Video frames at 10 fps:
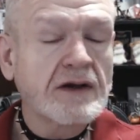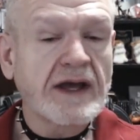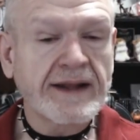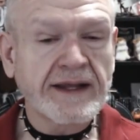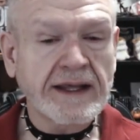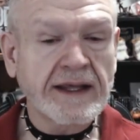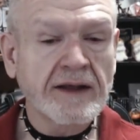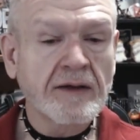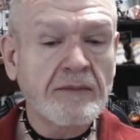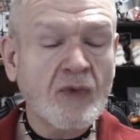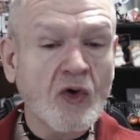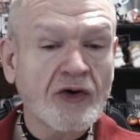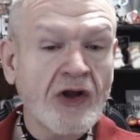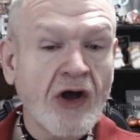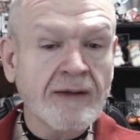and the more
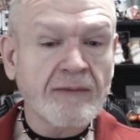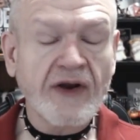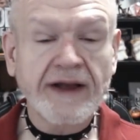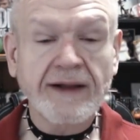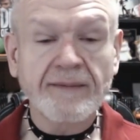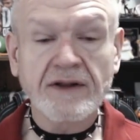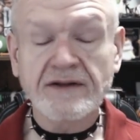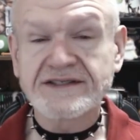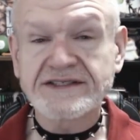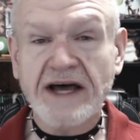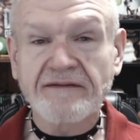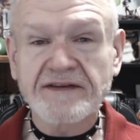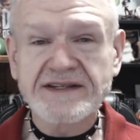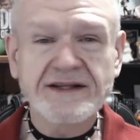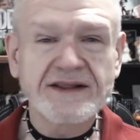non breakable stuff
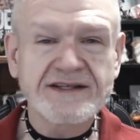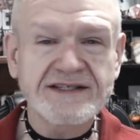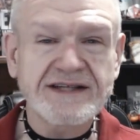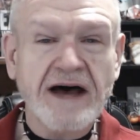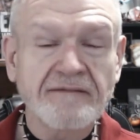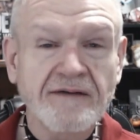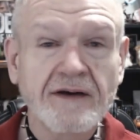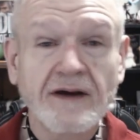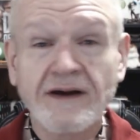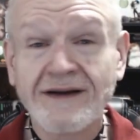stuff